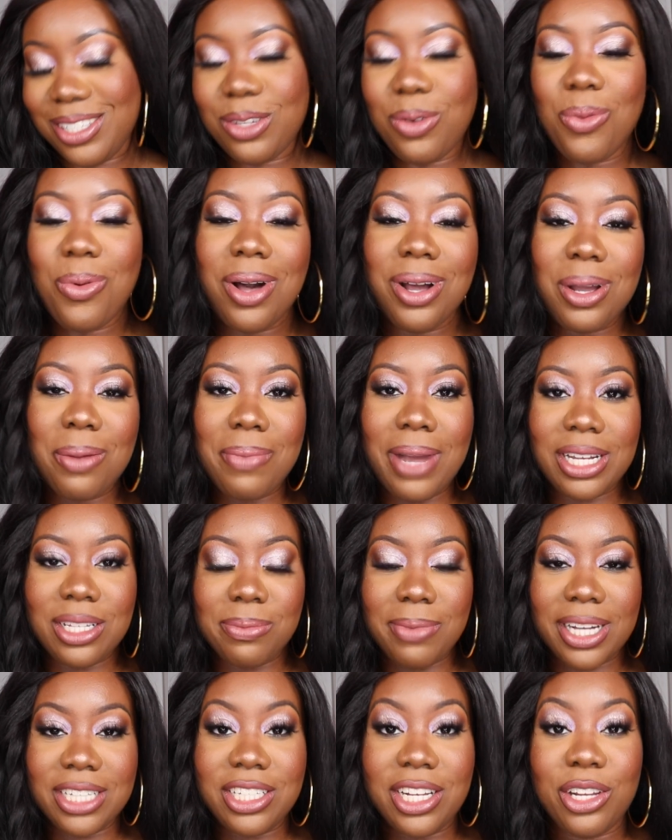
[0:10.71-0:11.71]
welcome back
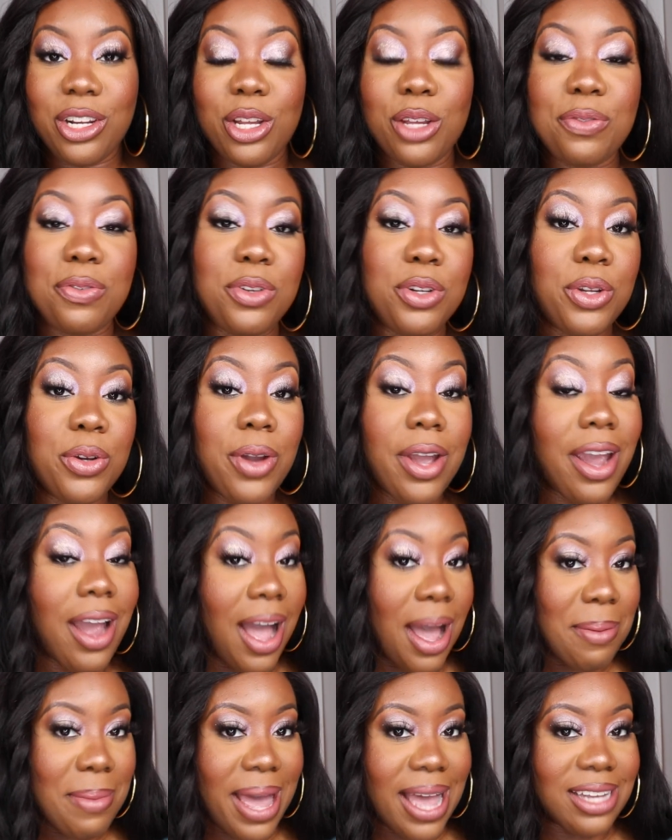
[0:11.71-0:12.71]
to my channel. If you're new here,
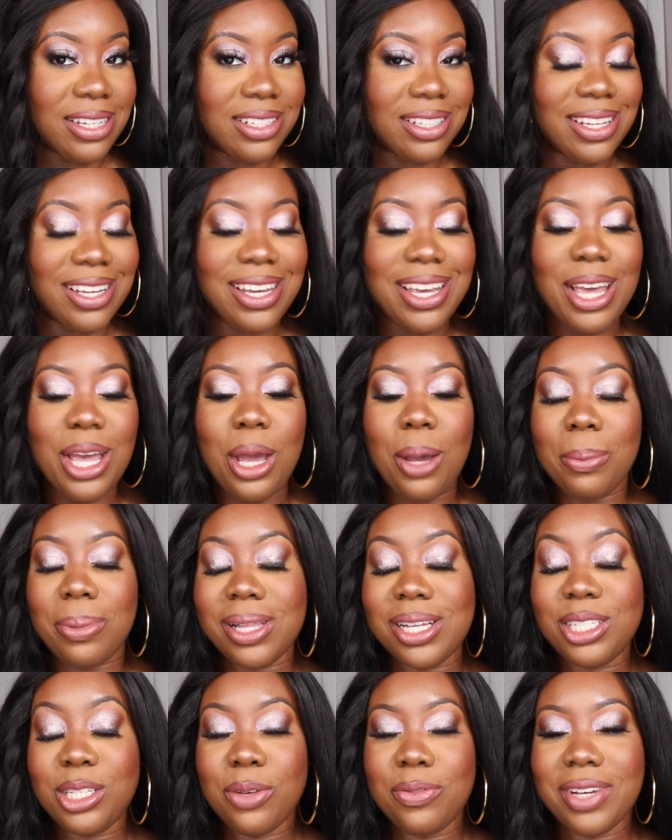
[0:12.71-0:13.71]
I'm Ashley.
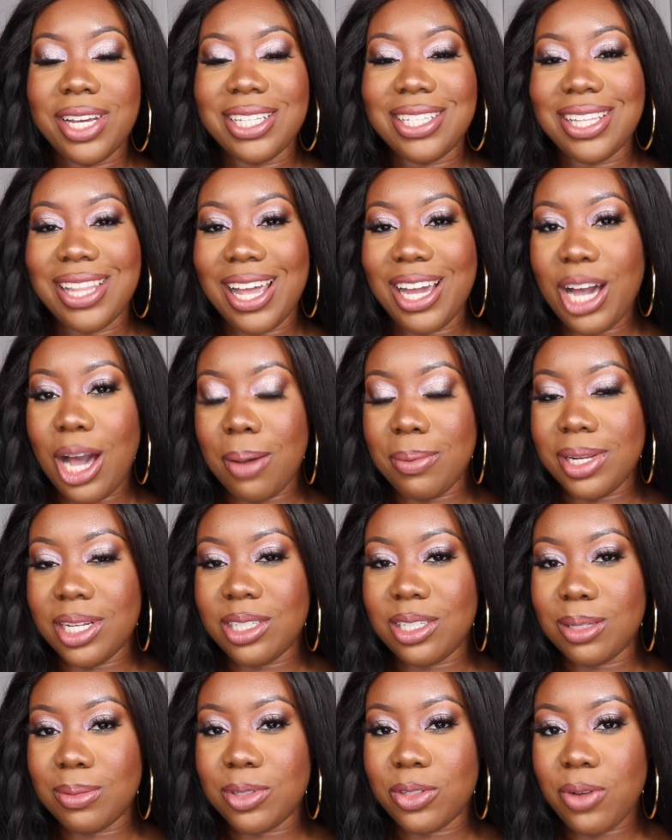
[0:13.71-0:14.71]
Please don't forget to like, comment,
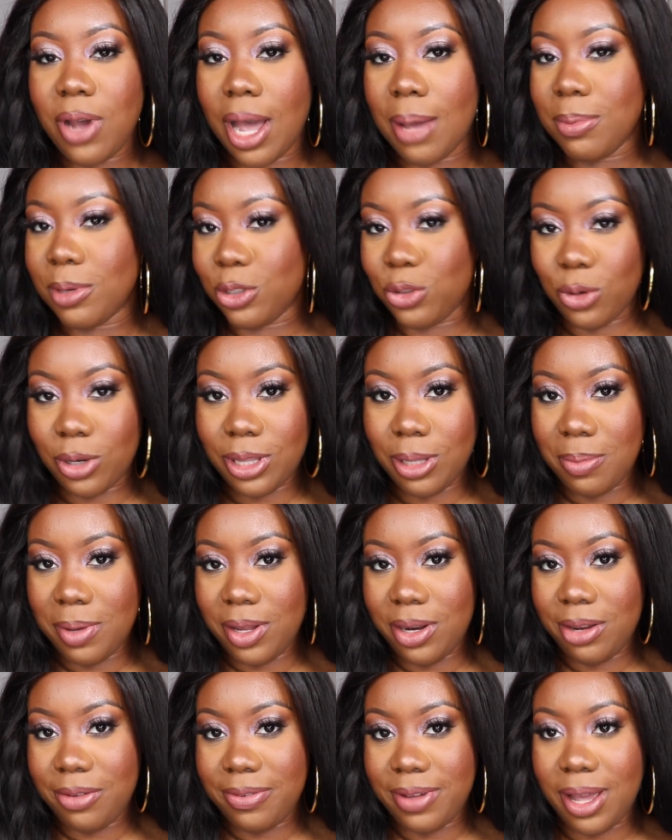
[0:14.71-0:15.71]
and subscribe and join the
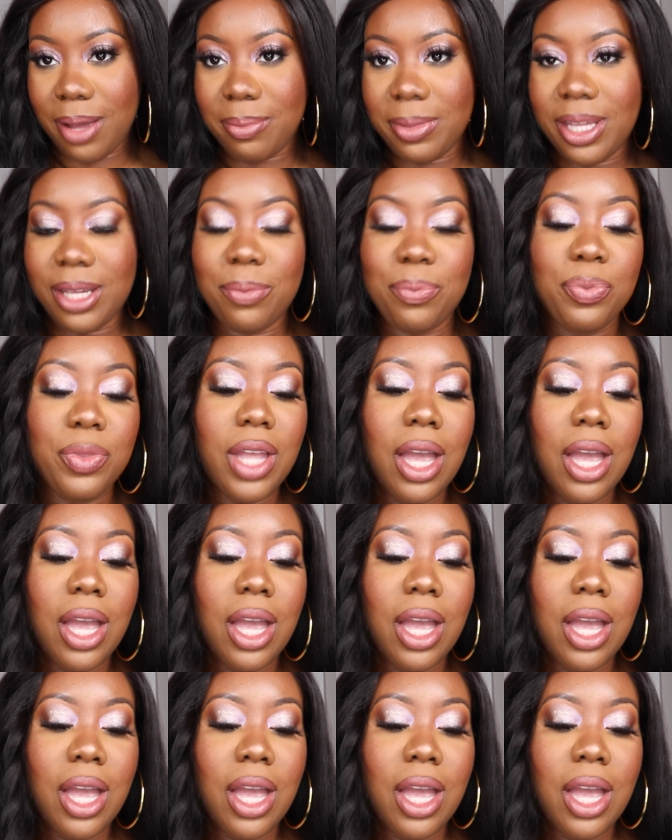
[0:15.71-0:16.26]
beauty family.